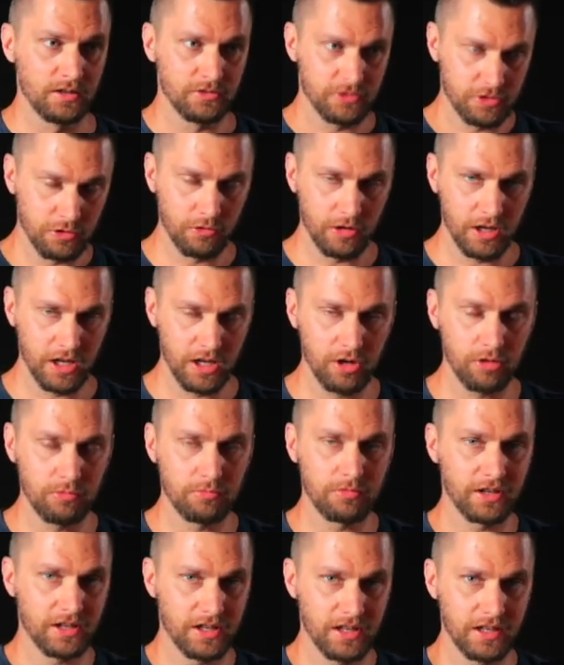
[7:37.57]
to
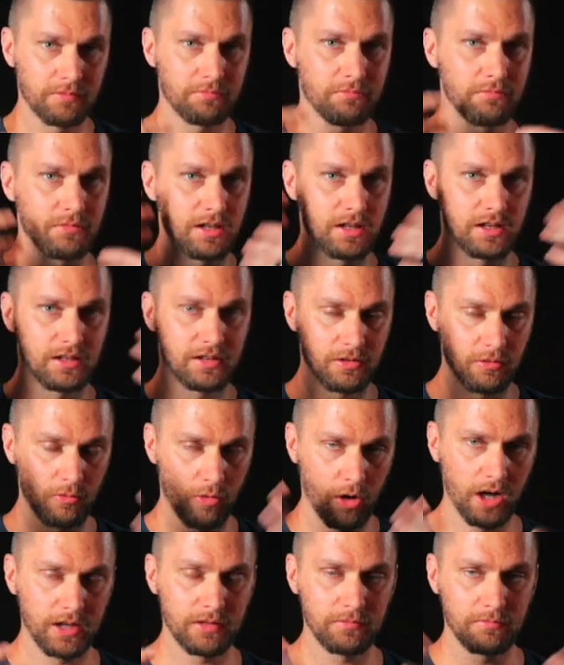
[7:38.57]
help get me in the
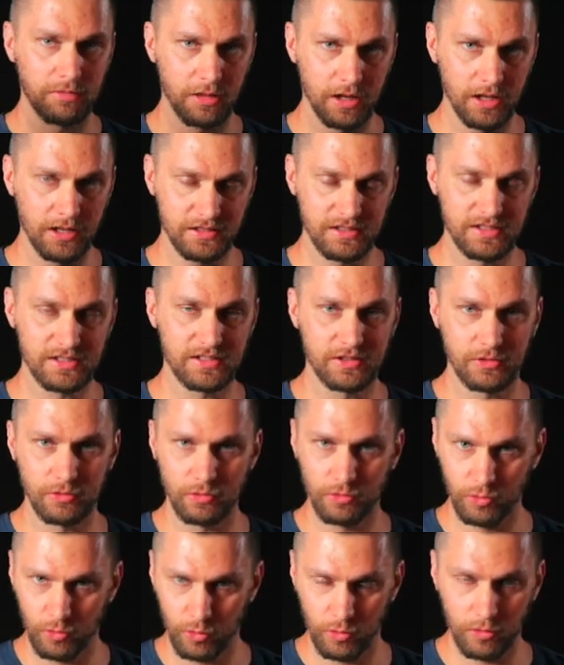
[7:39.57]
right place
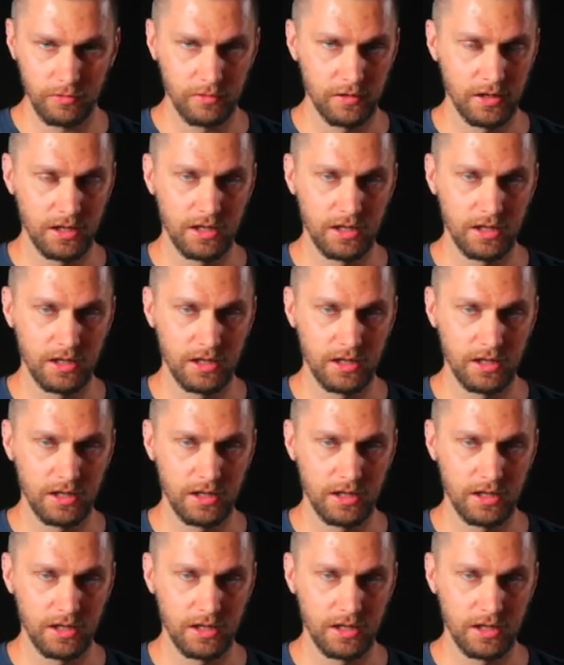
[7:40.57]
to